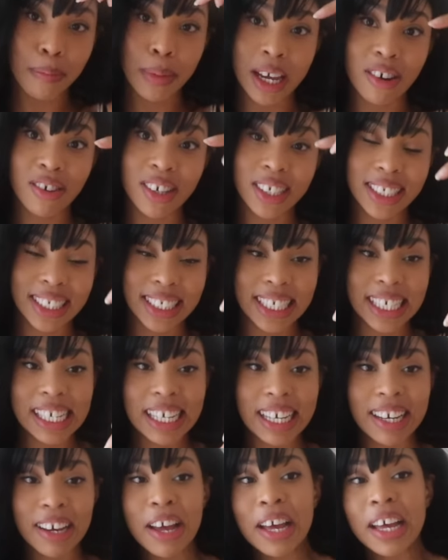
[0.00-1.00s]
meat on a
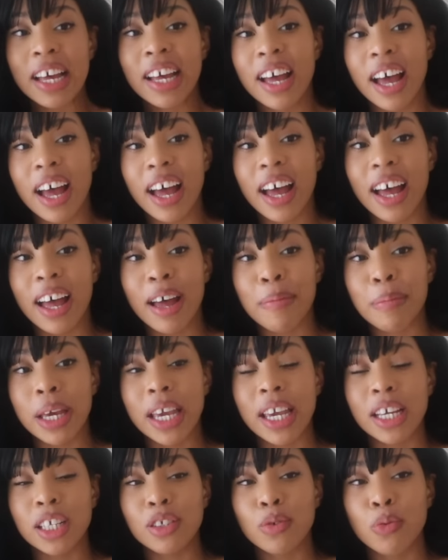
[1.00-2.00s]
stick.
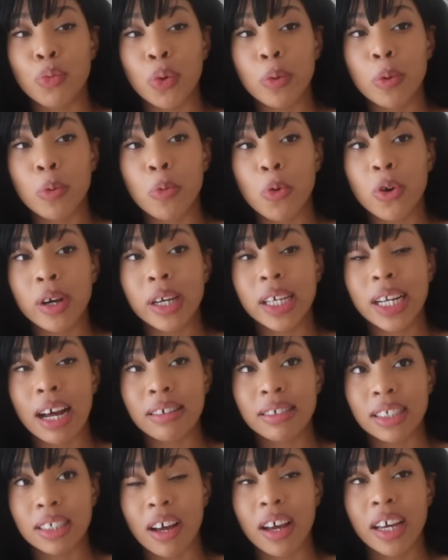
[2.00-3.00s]
We were walking
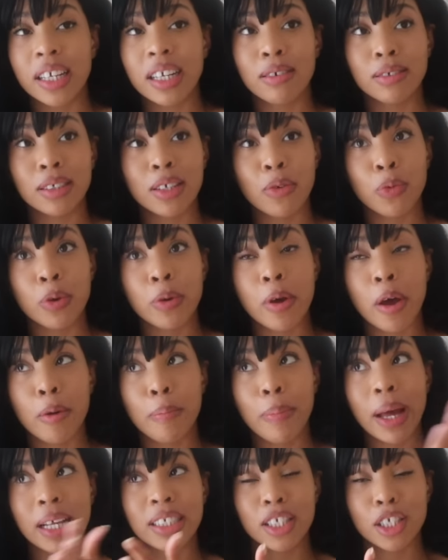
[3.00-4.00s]
outside and we were going
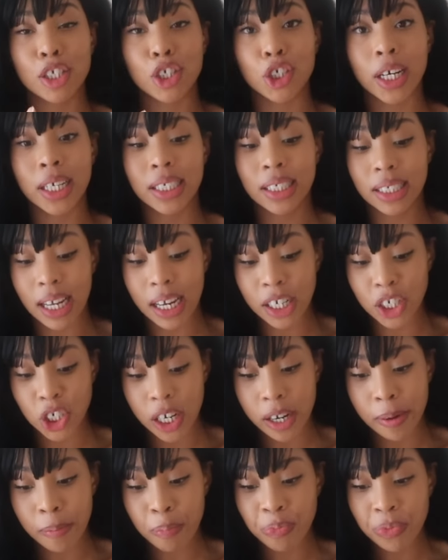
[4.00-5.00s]
back to the train
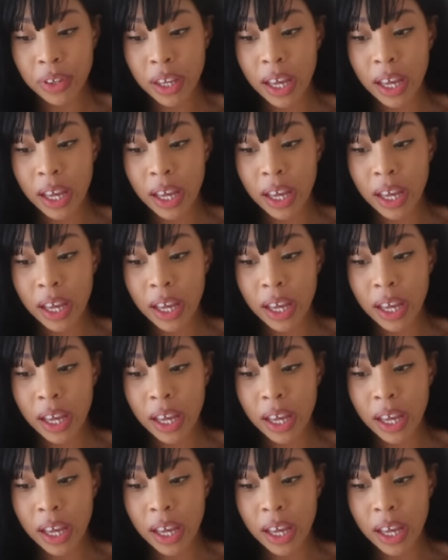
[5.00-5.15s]
station,